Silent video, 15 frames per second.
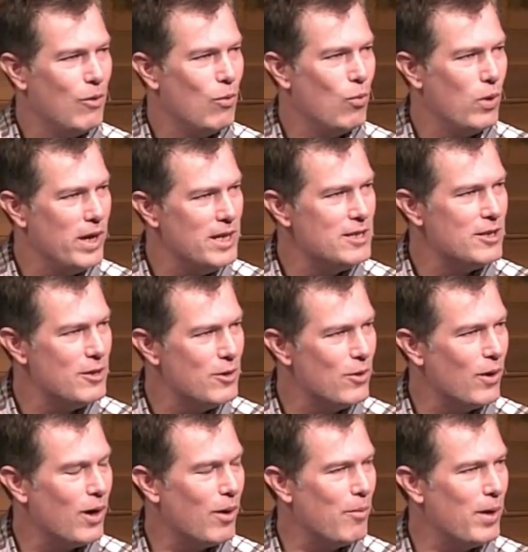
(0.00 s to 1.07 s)
We
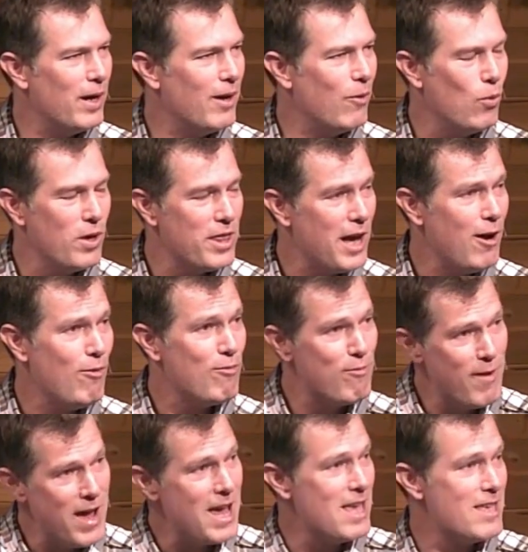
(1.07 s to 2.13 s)
too are but without
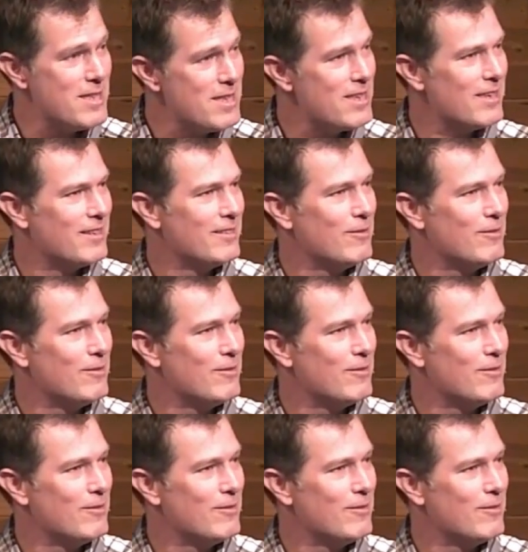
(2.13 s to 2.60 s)
faith,